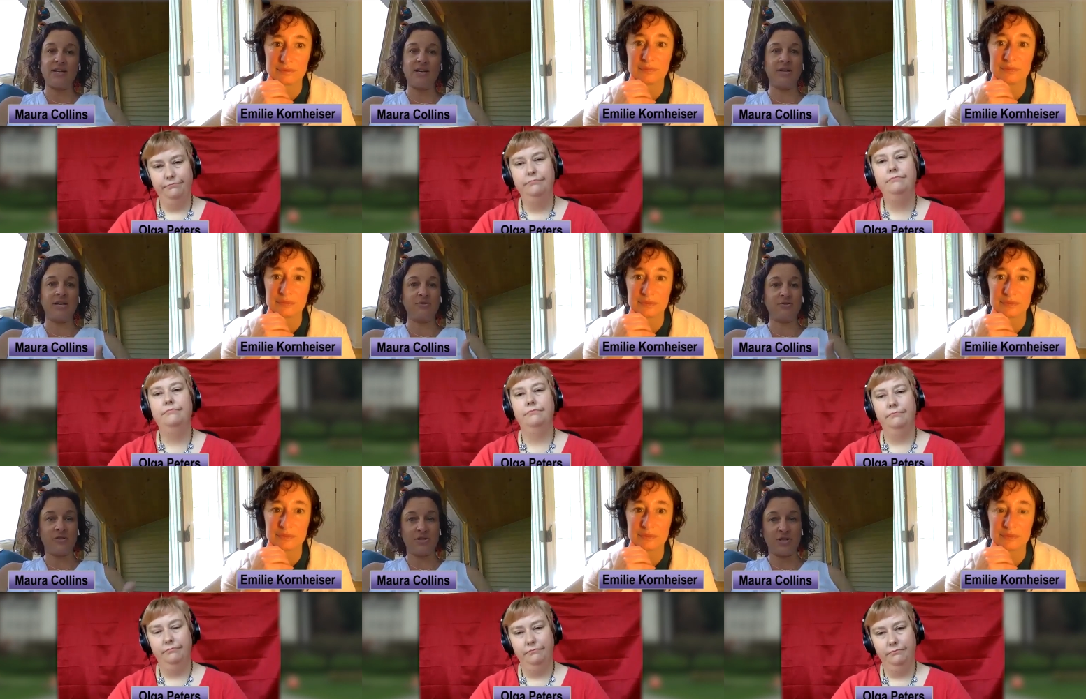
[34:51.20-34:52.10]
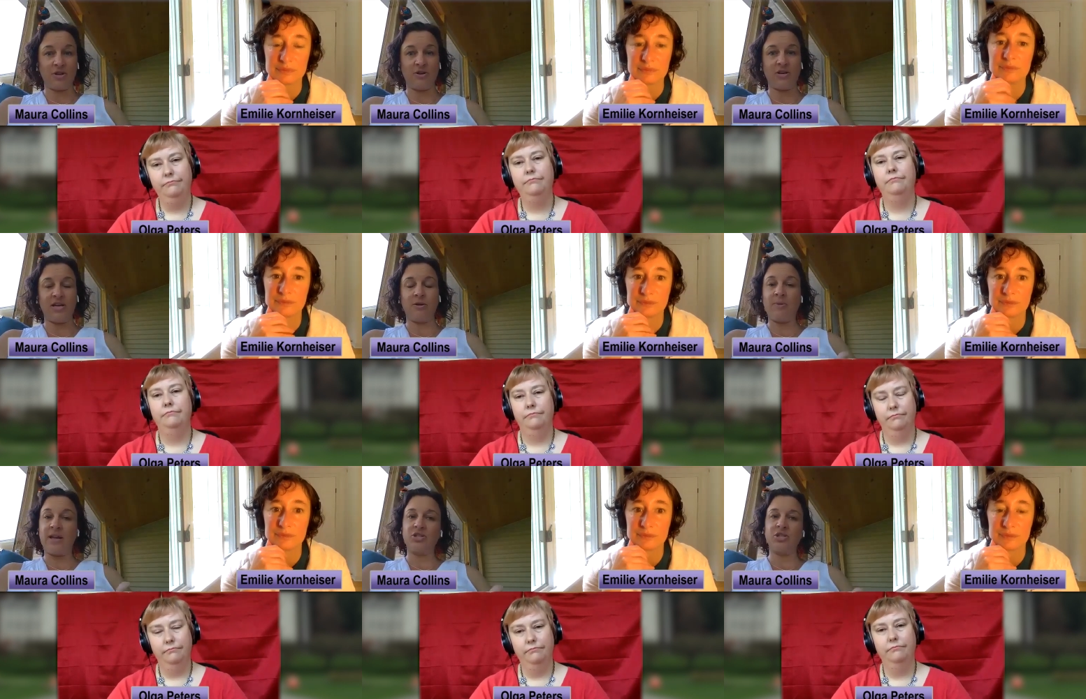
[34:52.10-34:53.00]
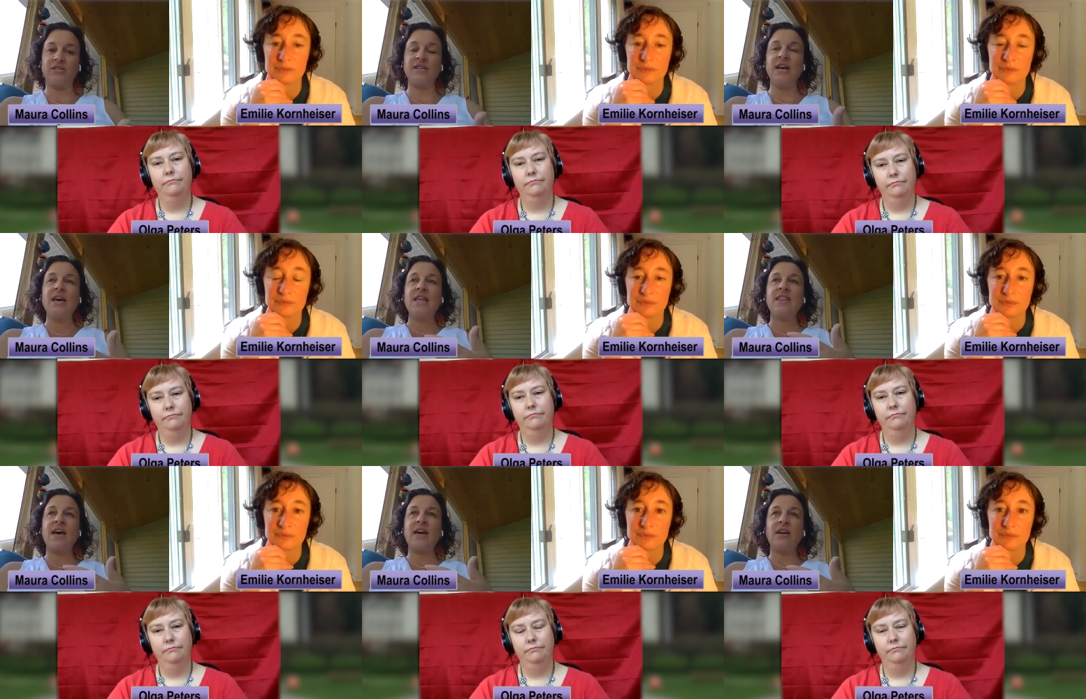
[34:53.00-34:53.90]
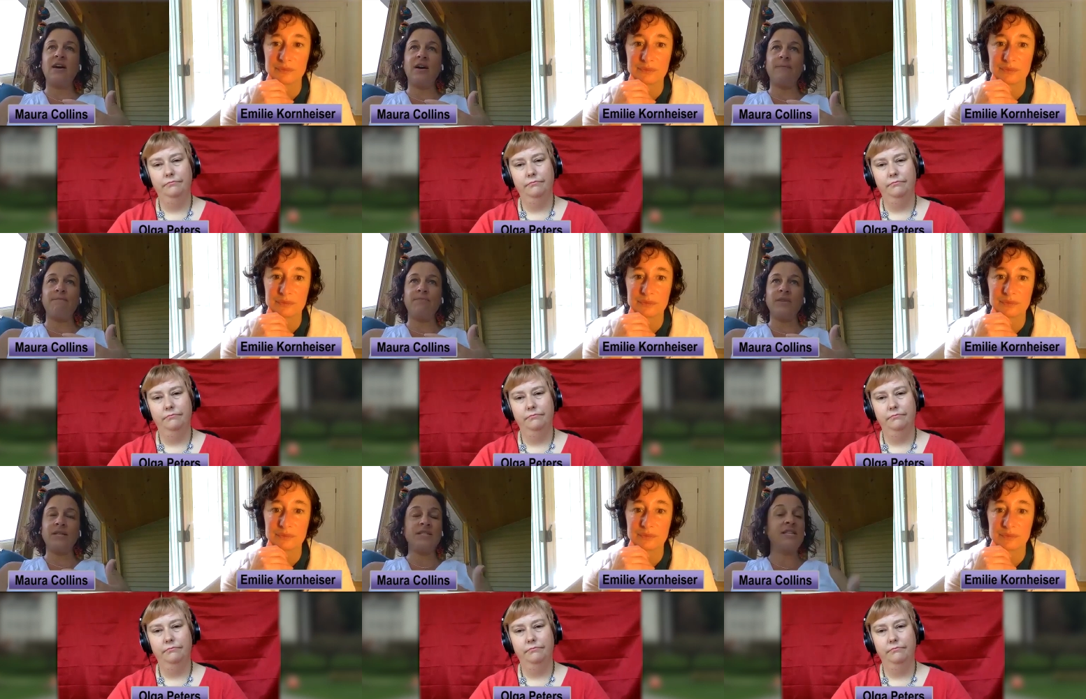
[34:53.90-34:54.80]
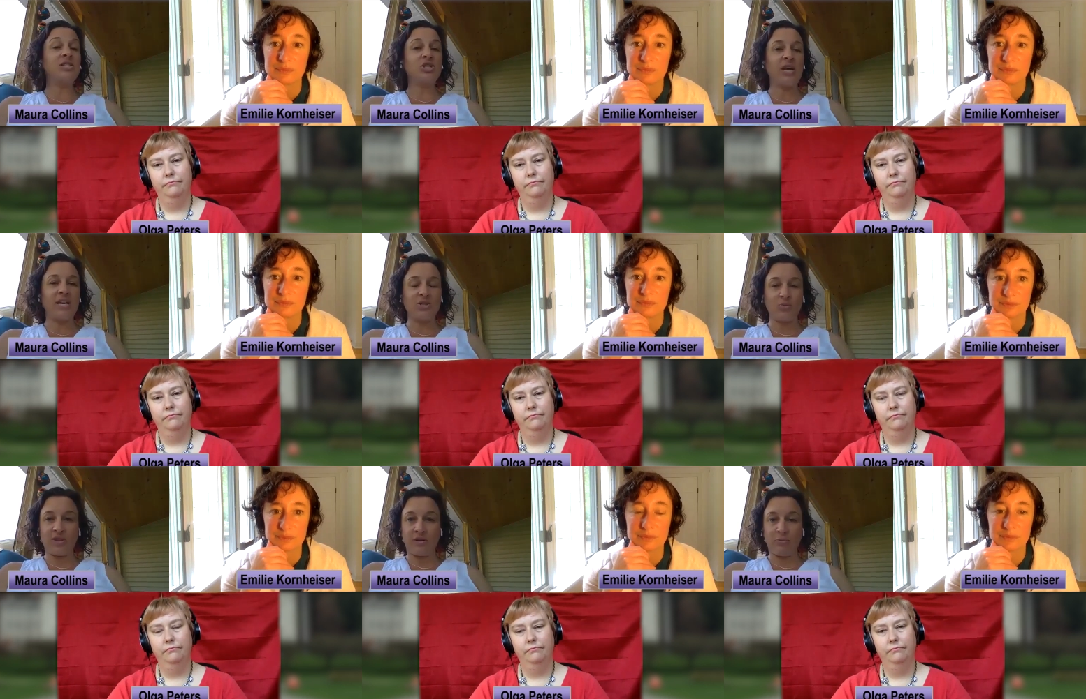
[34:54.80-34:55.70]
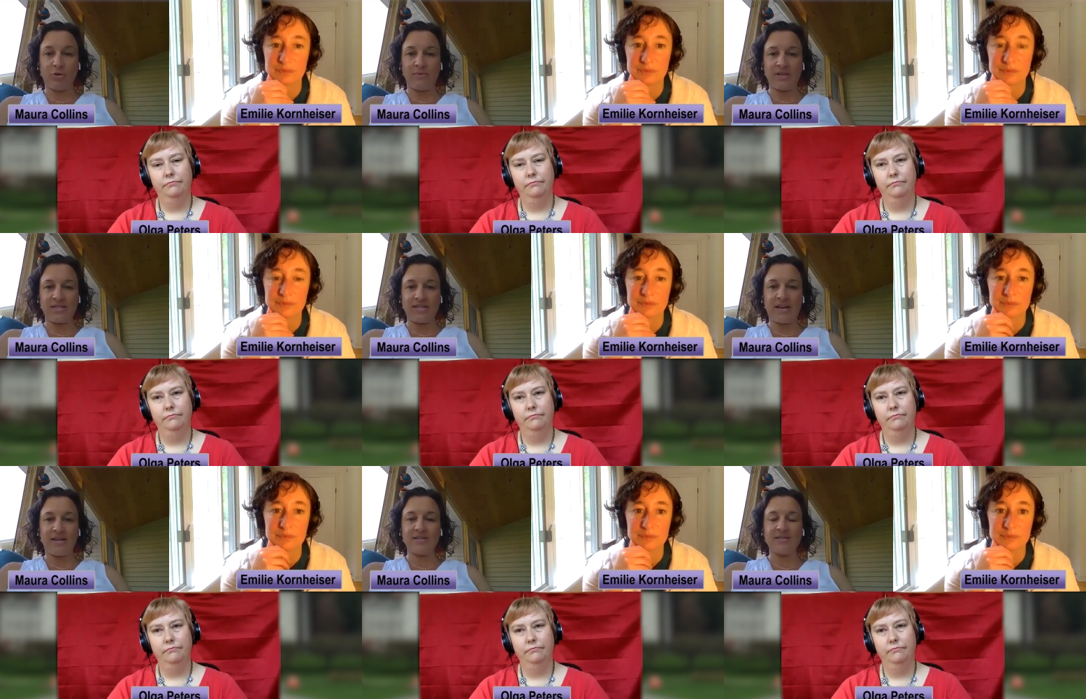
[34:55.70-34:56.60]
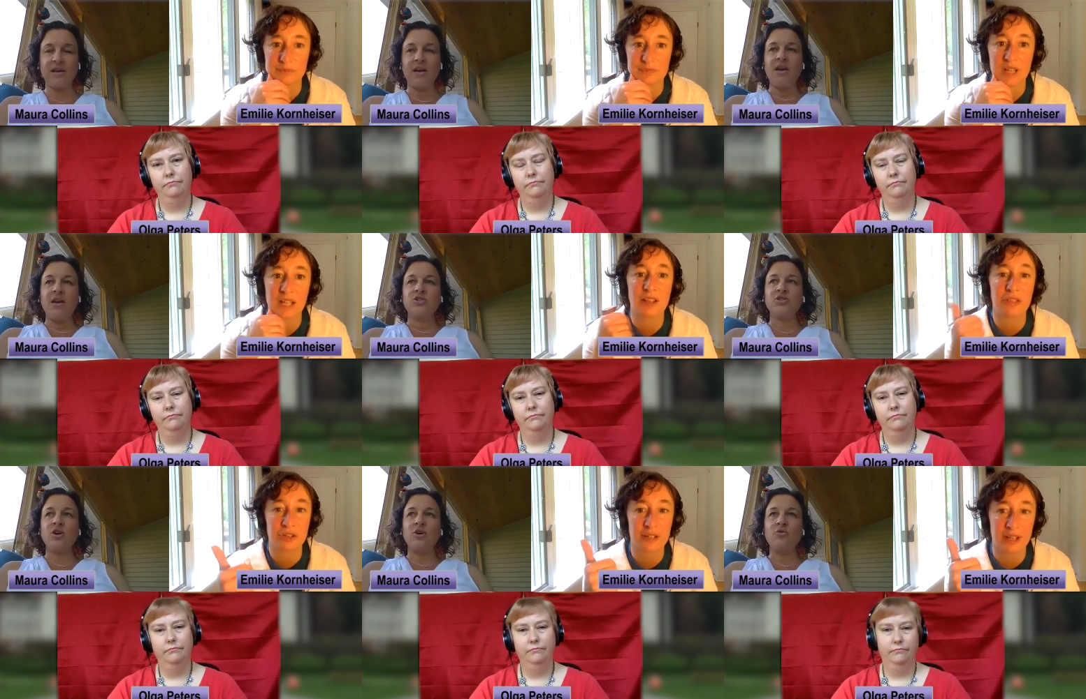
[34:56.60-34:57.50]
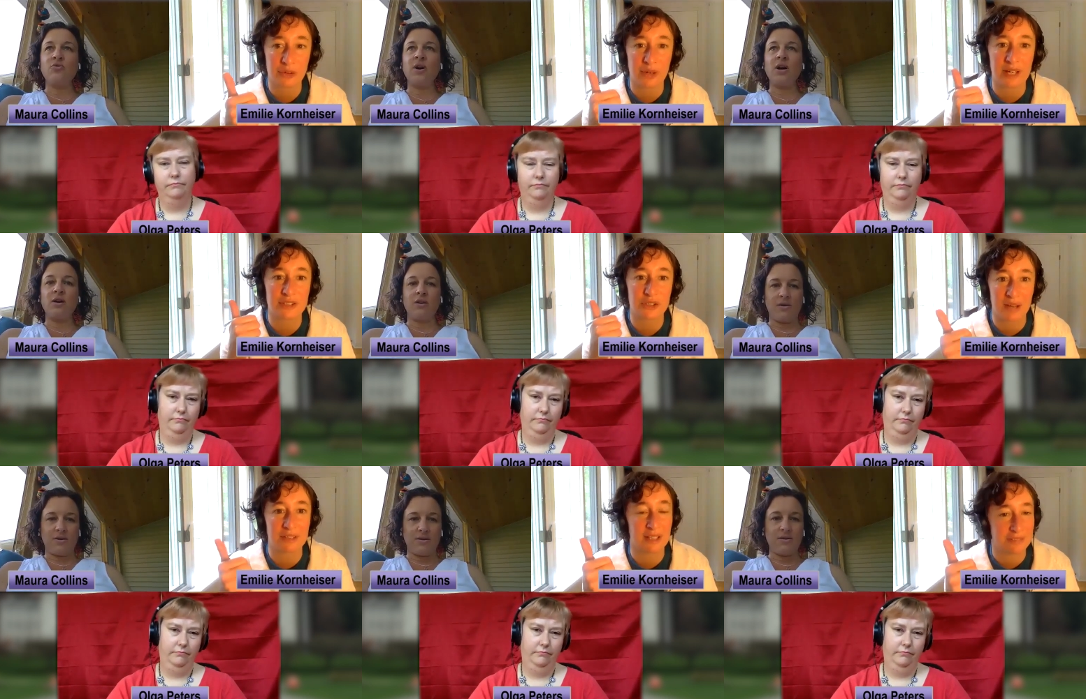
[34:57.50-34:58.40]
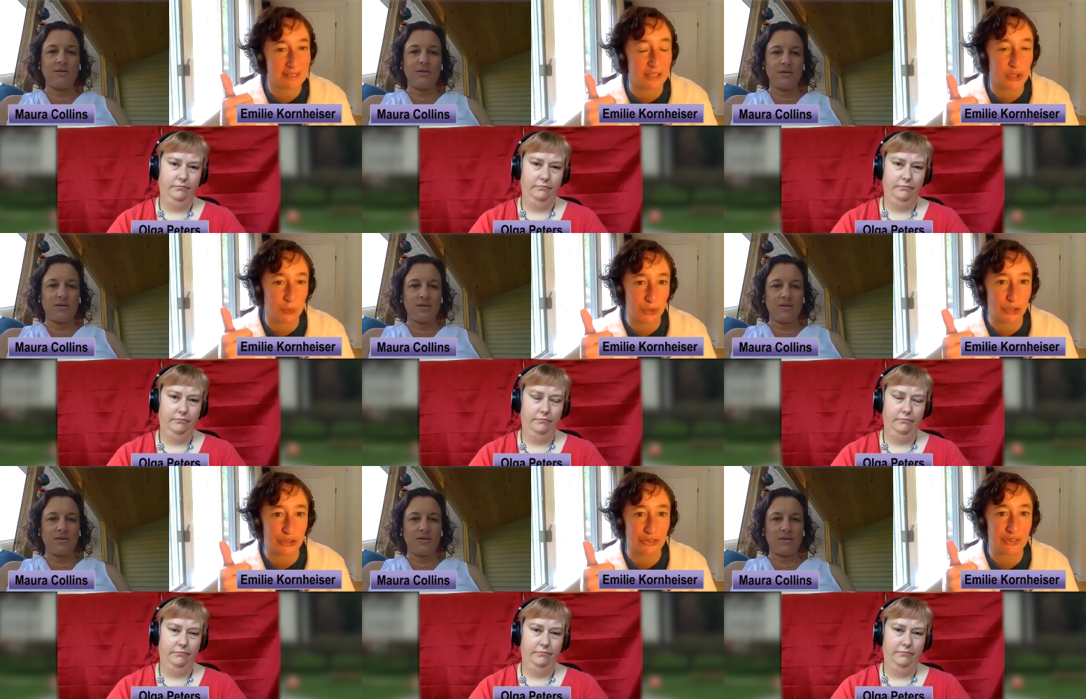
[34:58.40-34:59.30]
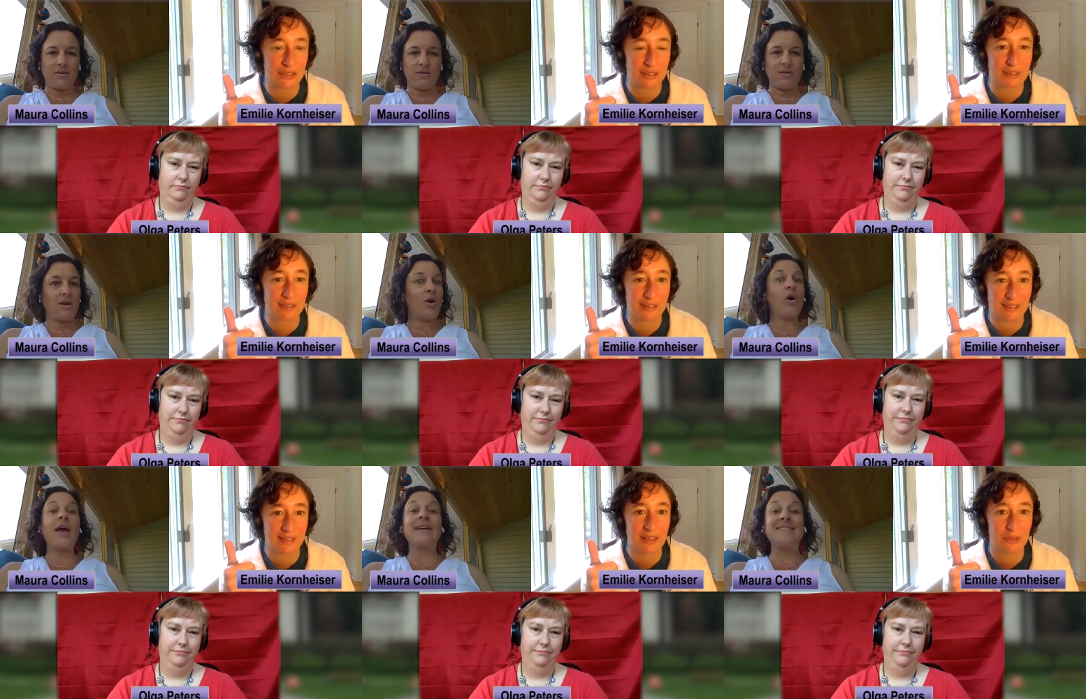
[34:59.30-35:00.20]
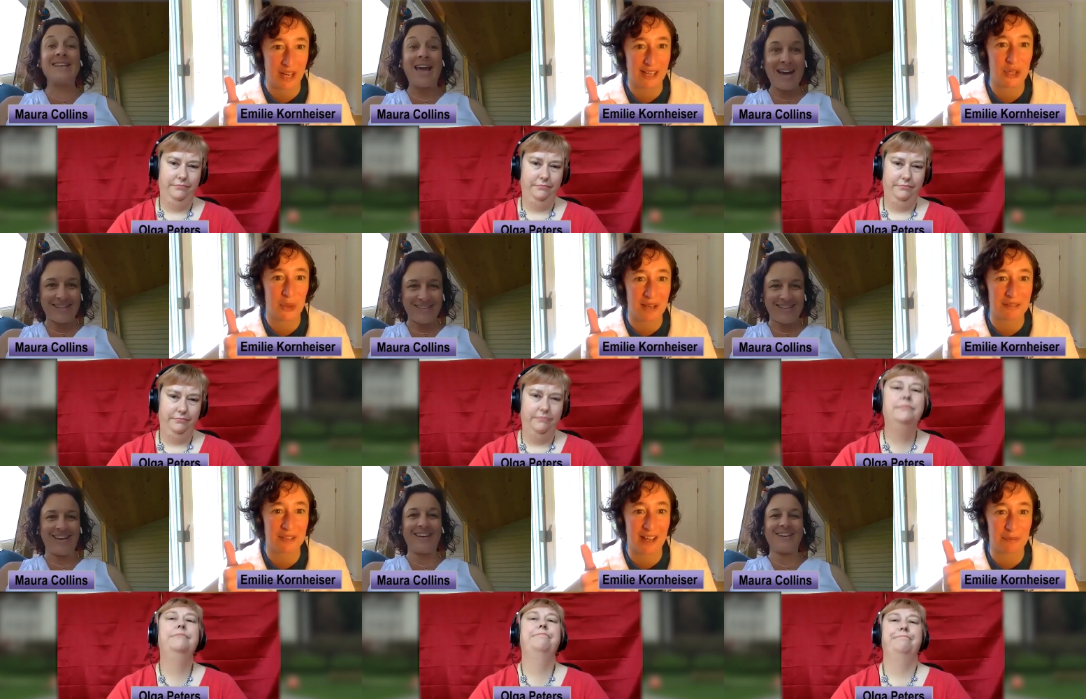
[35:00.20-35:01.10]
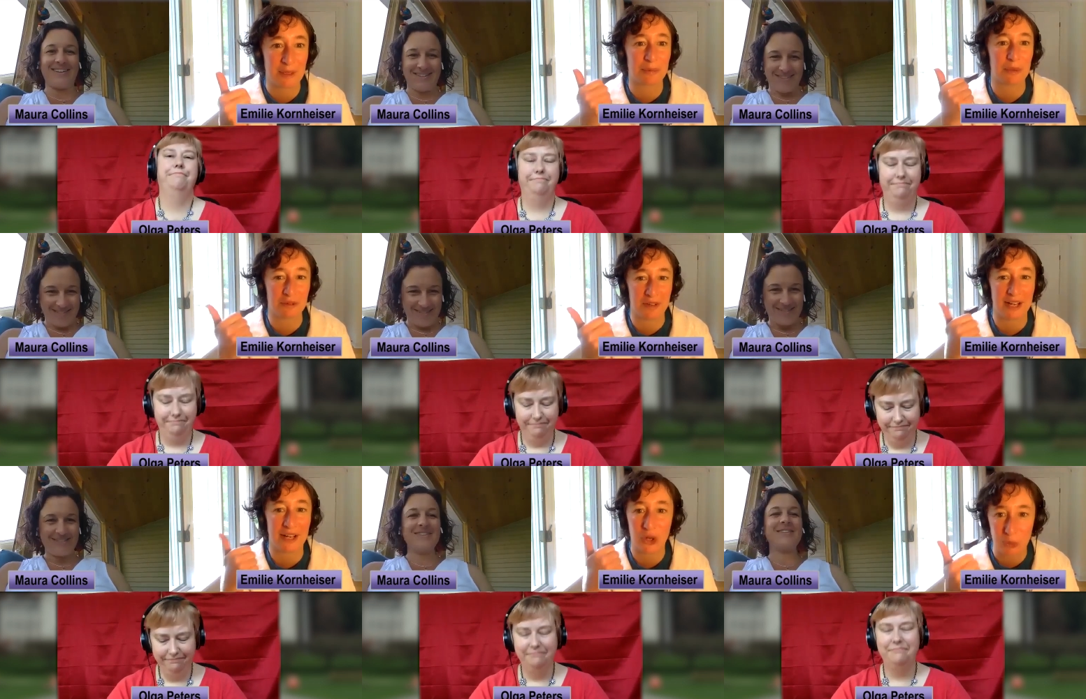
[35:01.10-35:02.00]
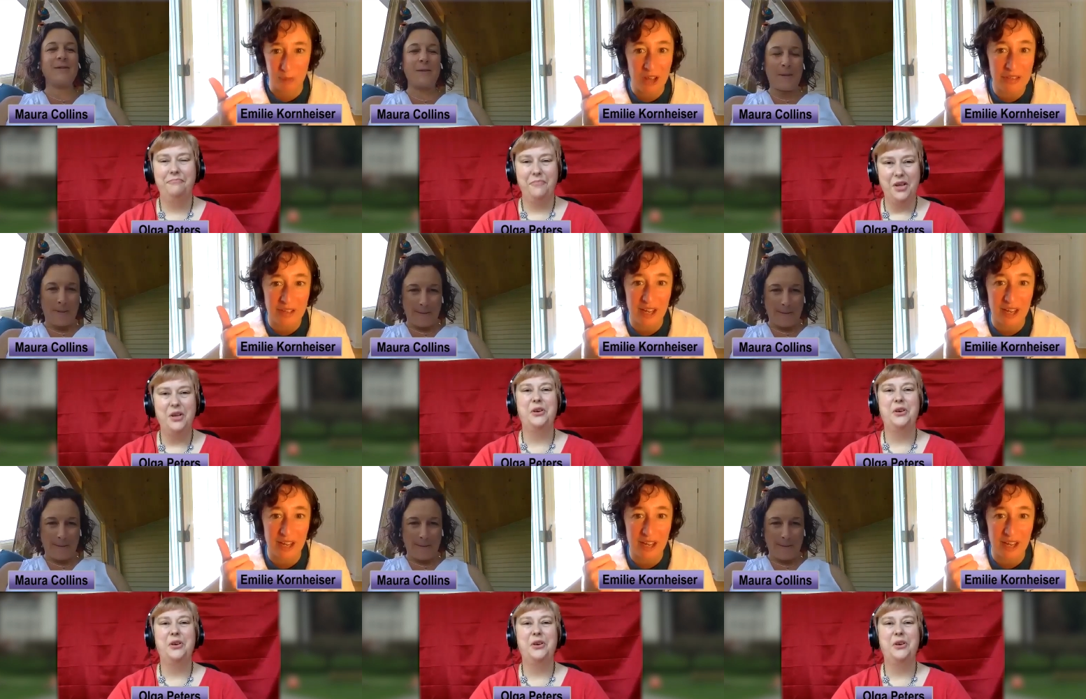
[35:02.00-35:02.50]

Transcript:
Speaker 1: income like Social Security or pensions that um, didn't change with their employment status.
Speaker 2: And the third so, category is you have a lot of essential workers. Exactly. Right? You have a lot of people providing home health